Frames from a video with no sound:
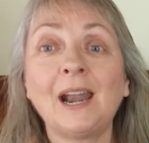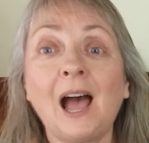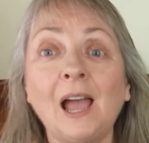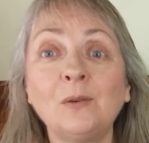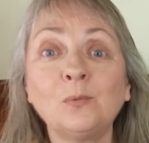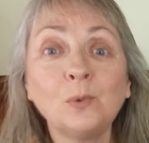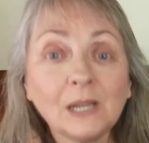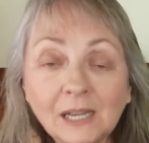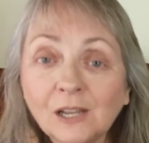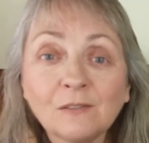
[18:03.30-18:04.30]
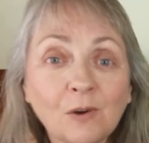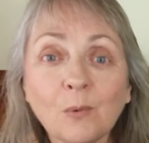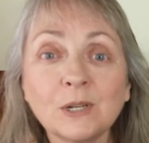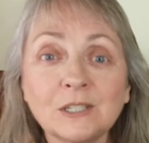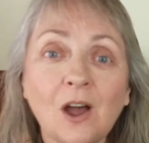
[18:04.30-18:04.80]
and I really look
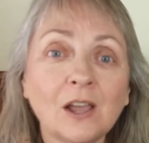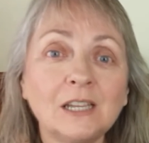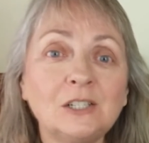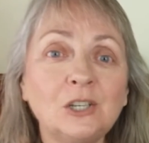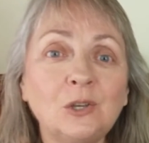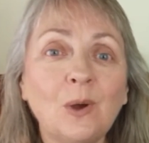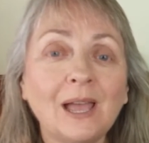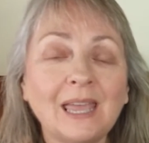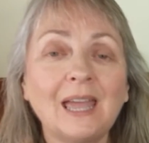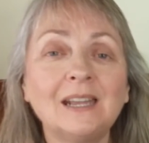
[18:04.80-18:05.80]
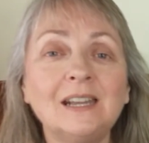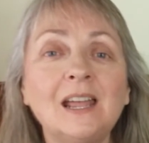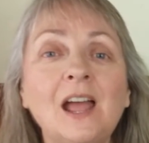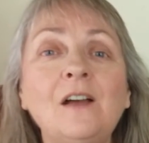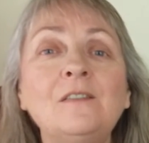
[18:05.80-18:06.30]
forward to talking to you again
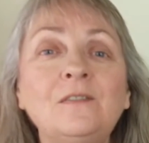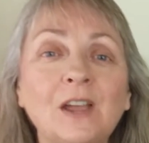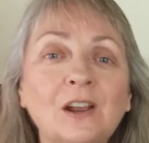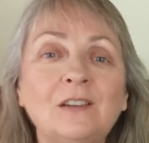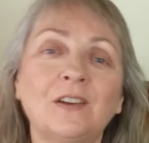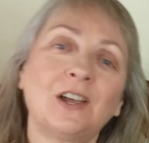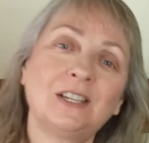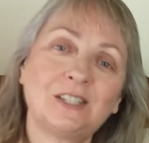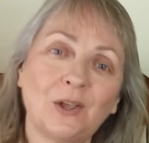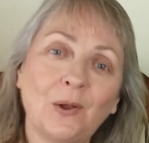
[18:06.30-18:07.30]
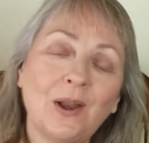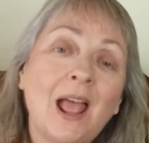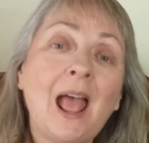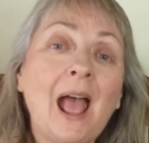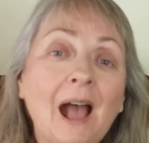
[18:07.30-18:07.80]
very, very soon.
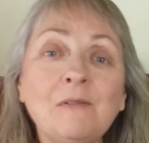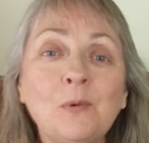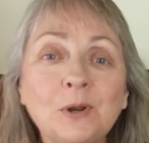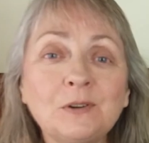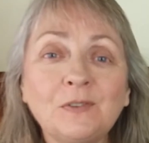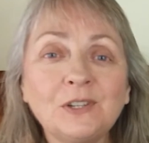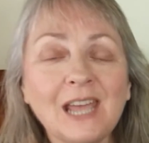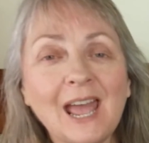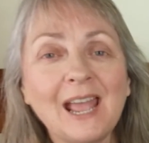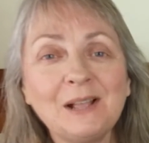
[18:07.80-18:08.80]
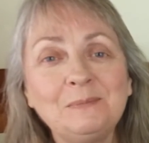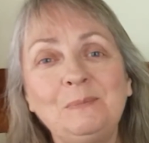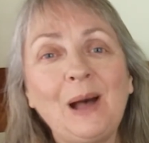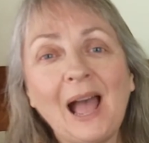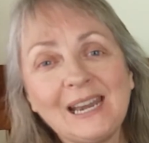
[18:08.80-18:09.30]
Have a wonderful day.
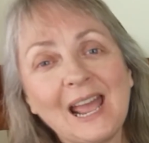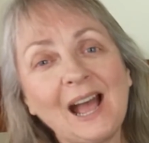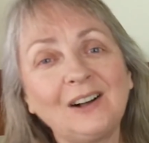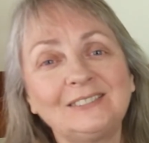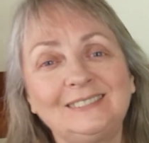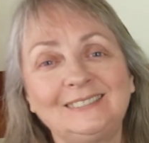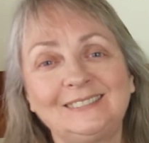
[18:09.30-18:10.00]
Bye now.